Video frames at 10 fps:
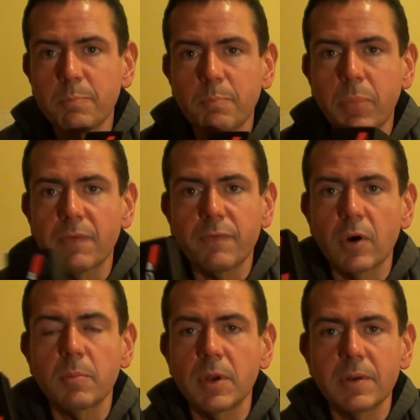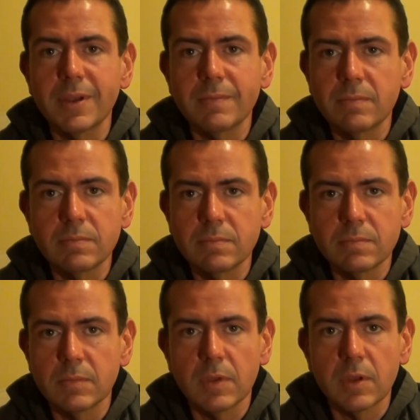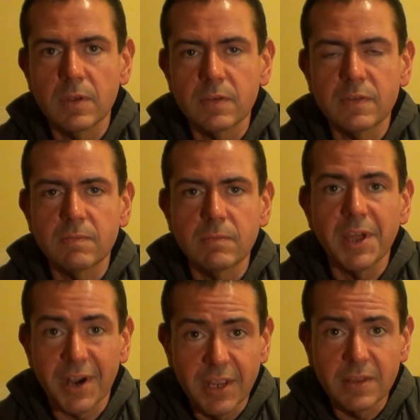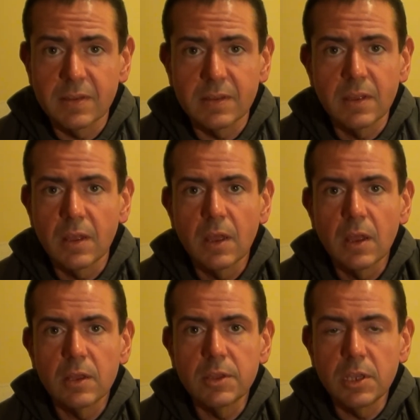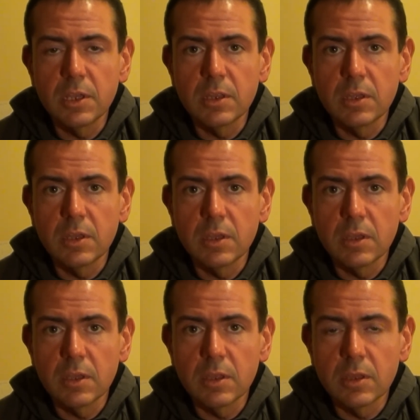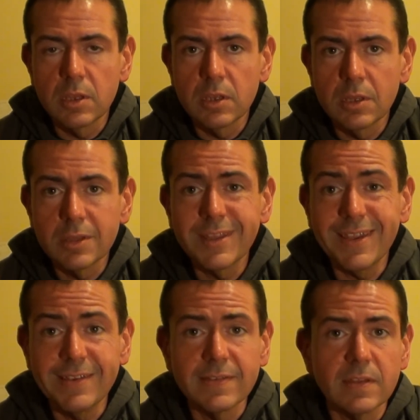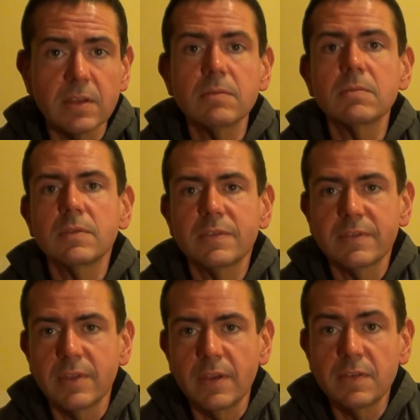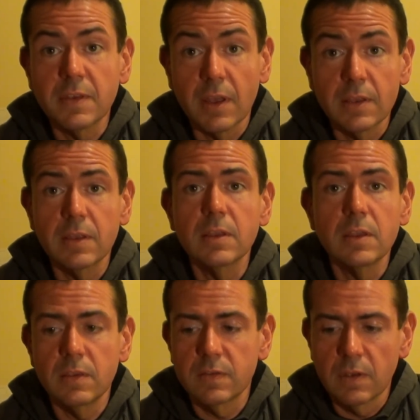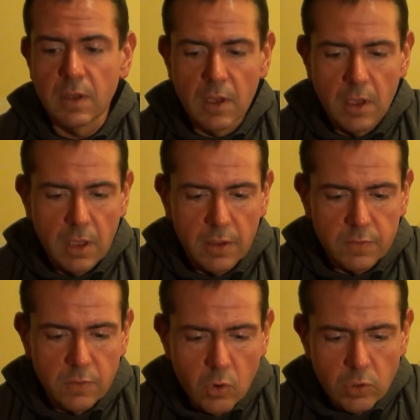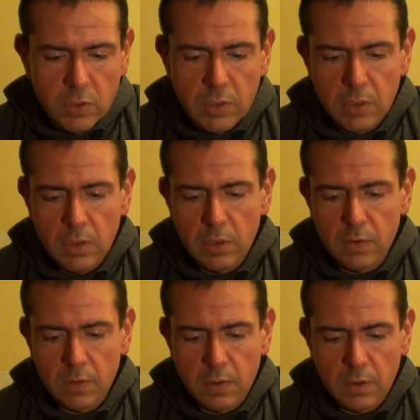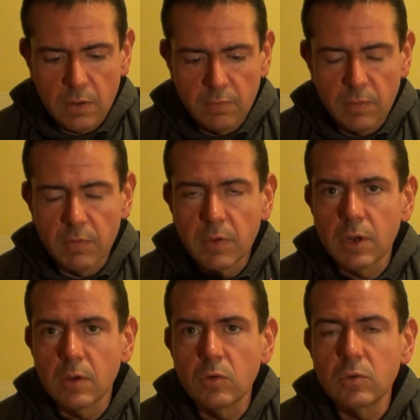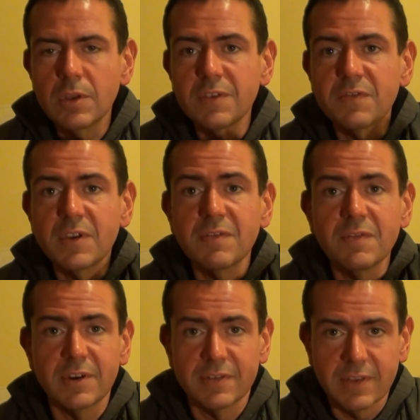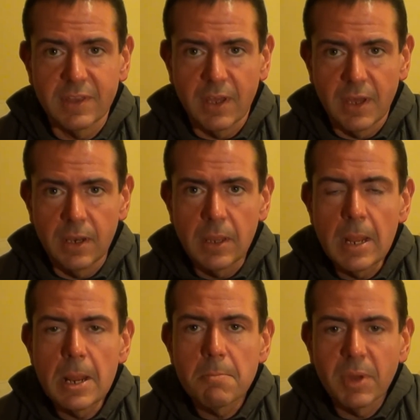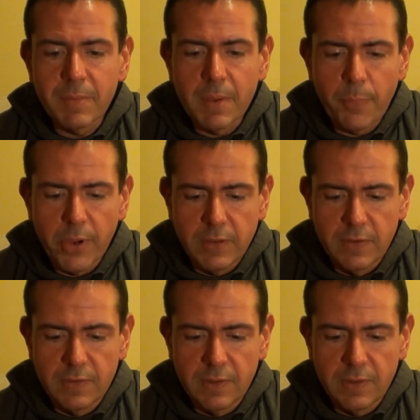performing great. The taste, they said, is good, is very good, is very versatile. But my point is